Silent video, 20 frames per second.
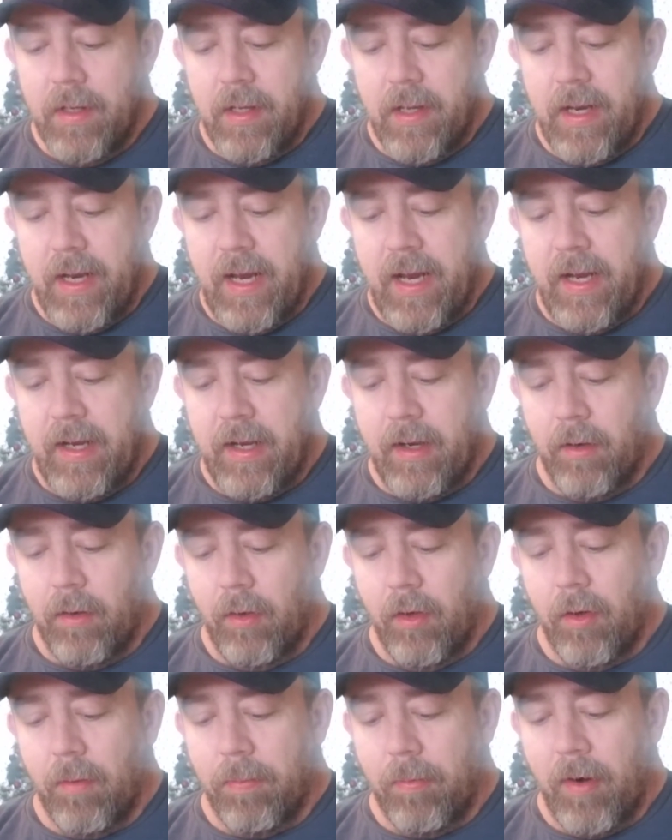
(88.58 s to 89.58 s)
And they're a
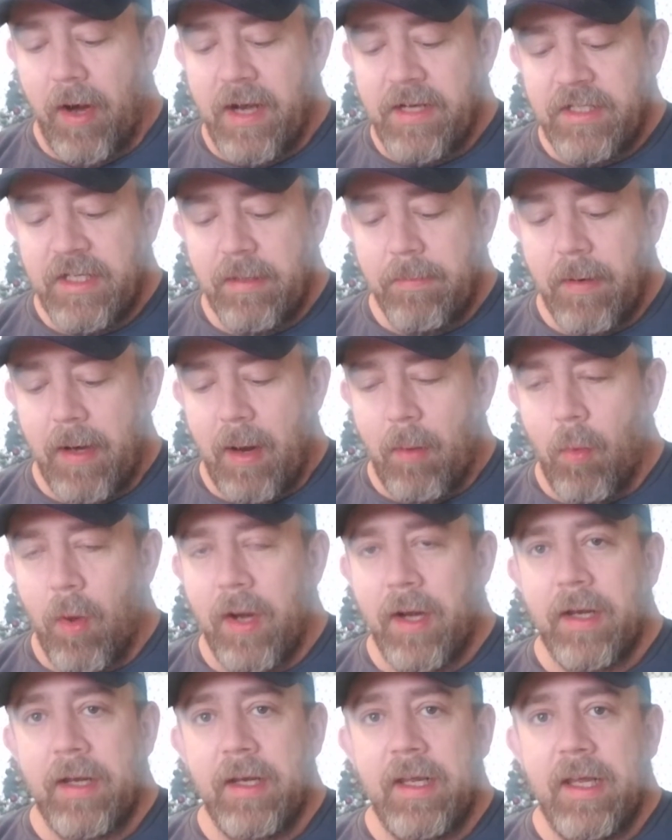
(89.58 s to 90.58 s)
little pricey, but I
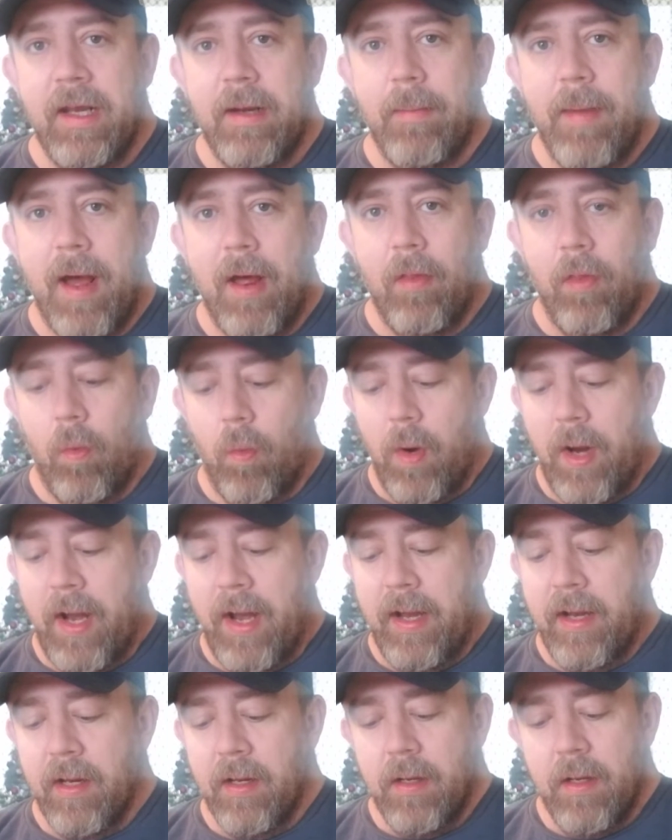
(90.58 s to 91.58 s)
wanted to get them out of the
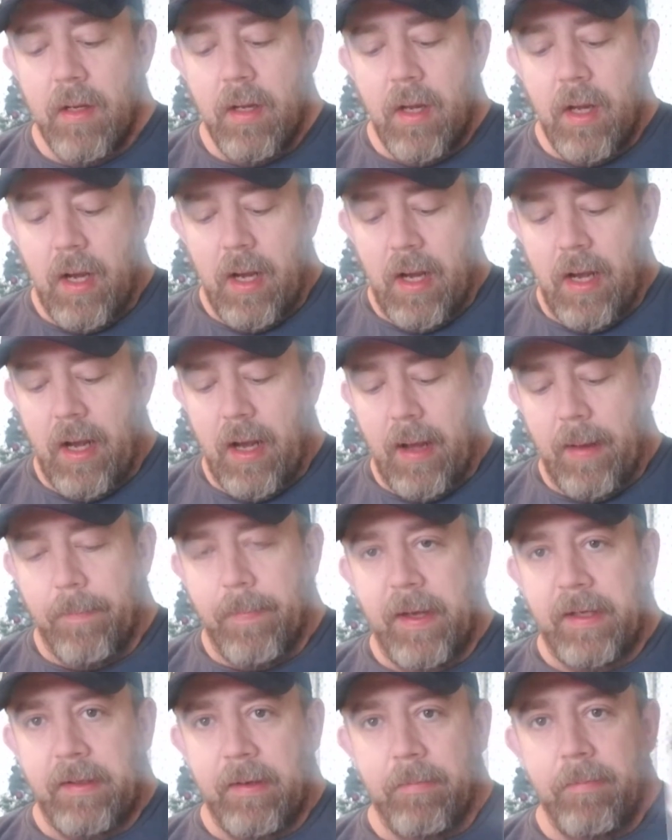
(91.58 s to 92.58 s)
way. I
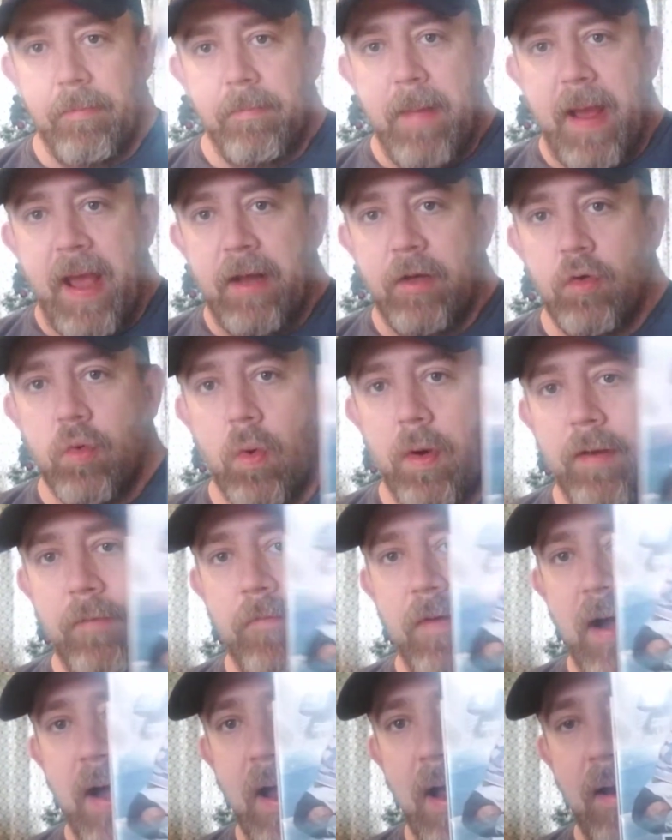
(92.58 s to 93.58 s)
picked up Madden
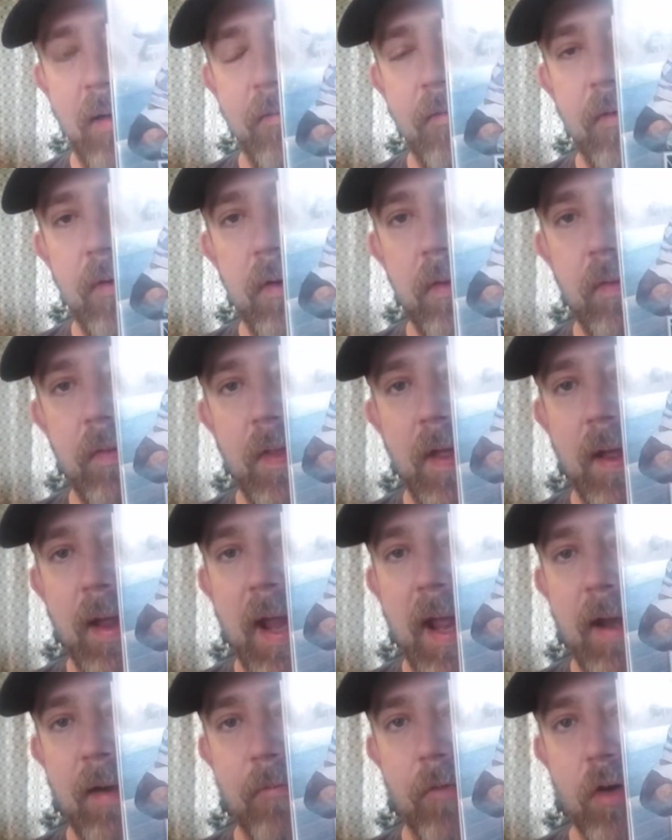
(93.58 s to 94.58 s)
25, the
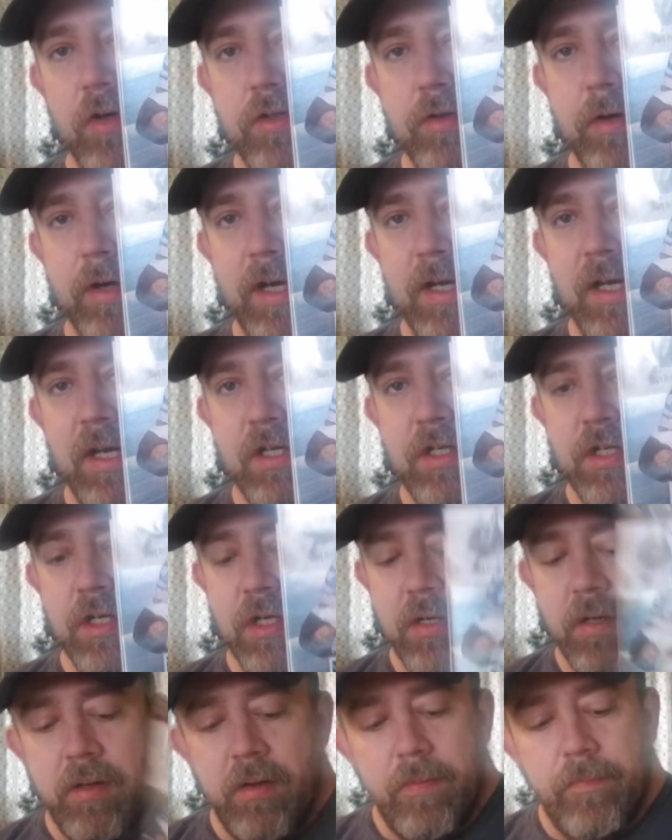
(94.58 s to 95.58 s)
Anniversary
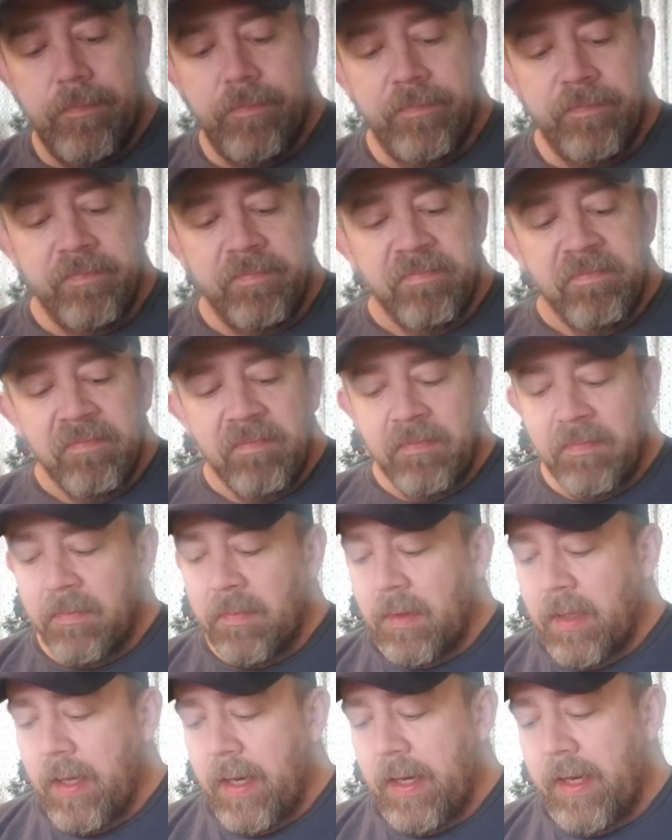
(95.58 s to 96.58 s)
Edition.
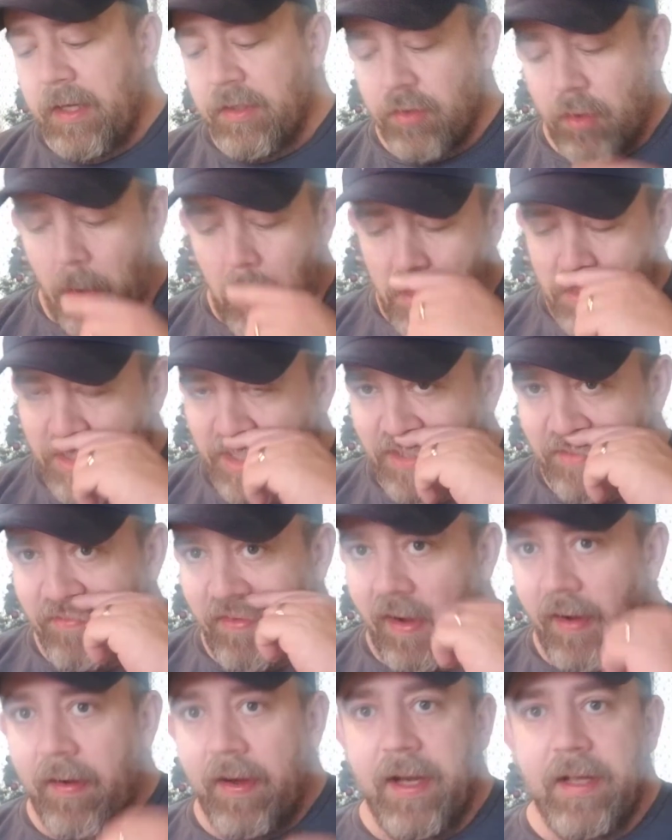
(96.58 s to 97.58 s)
And these are all just
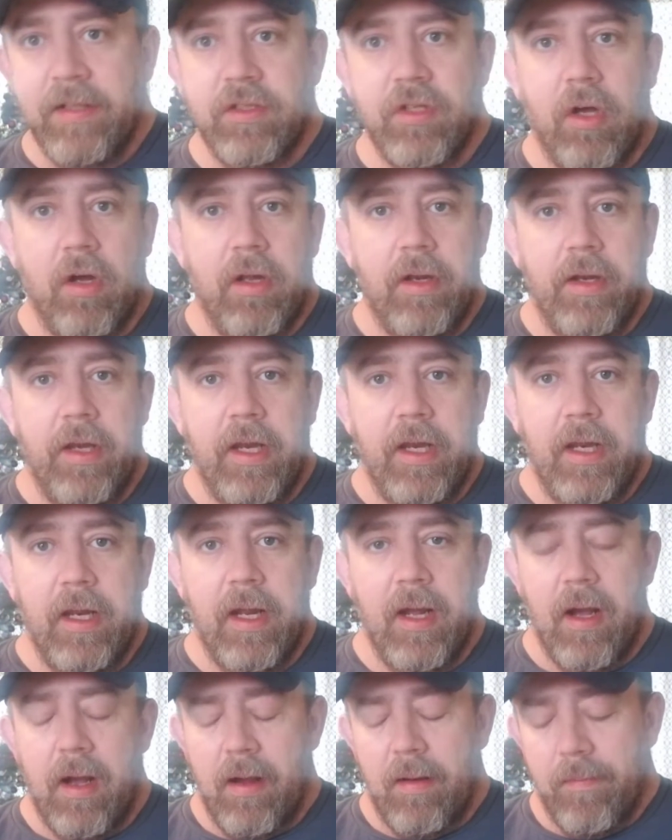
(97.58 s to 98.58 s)
variants on
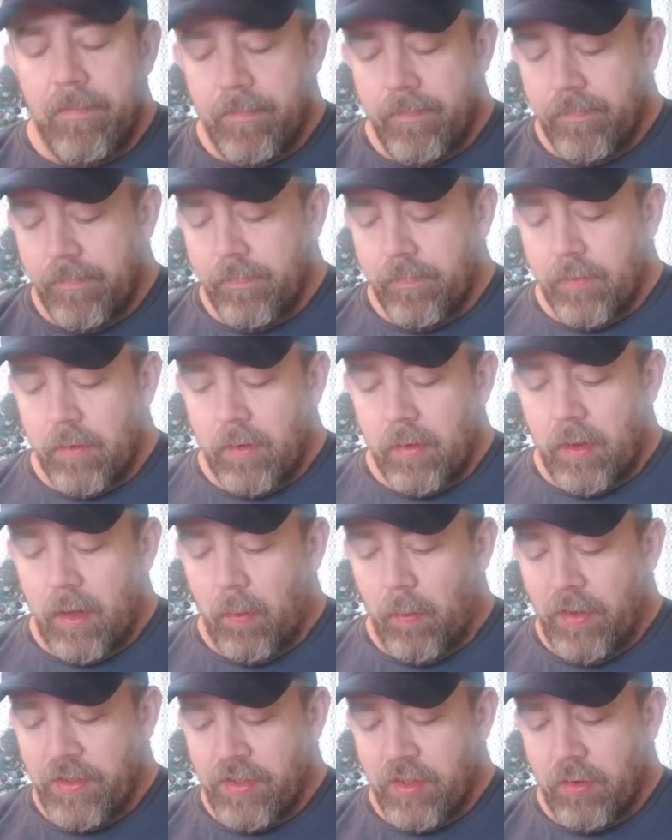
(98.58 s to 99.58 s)
the
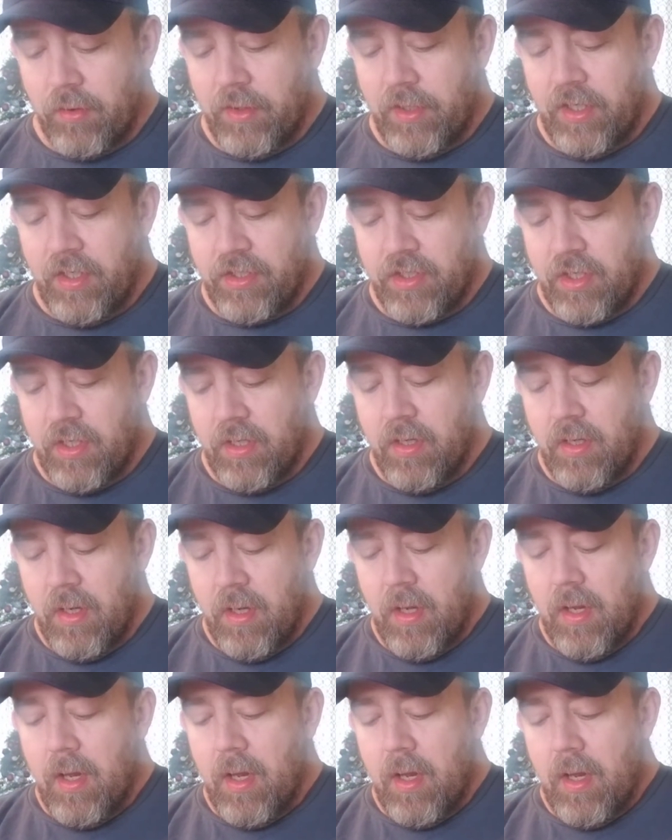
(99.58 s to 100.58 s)
original edition.
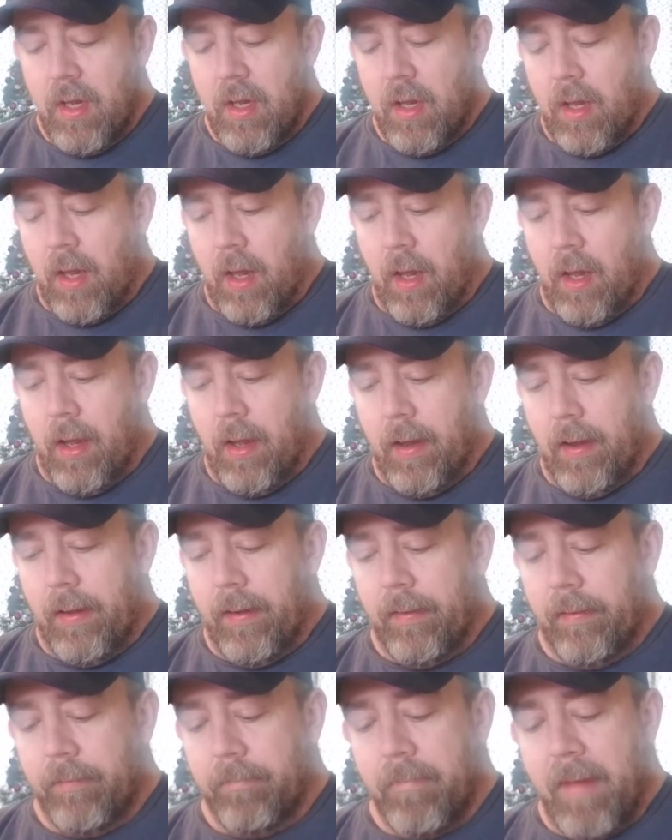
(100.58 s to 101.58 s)

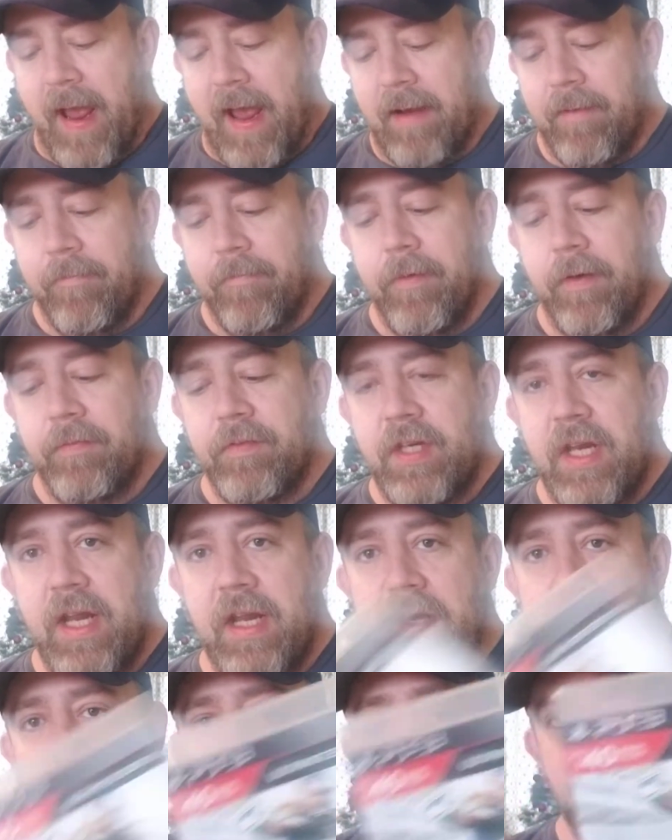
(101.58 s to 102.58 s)
Madden
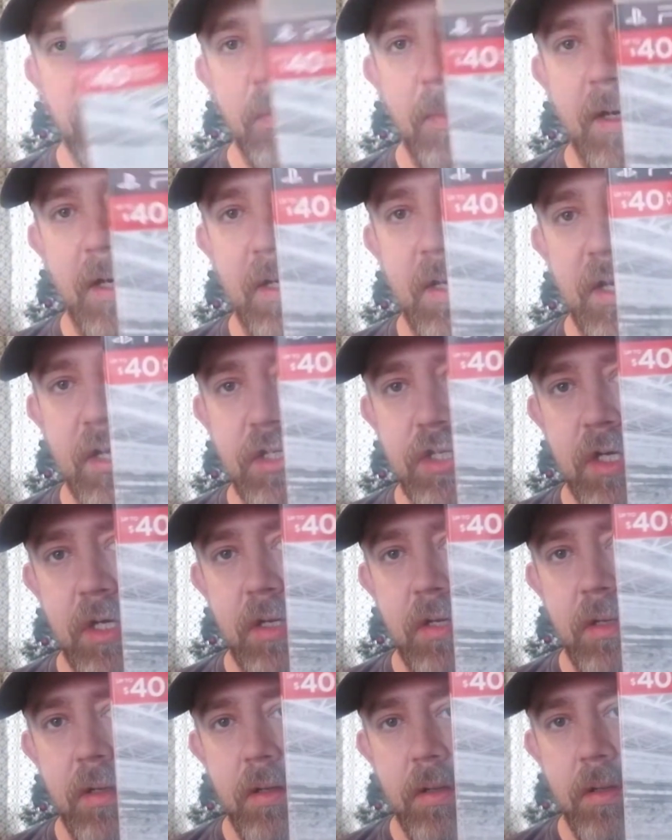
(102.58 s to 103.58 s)
15, the Ultimate Edition.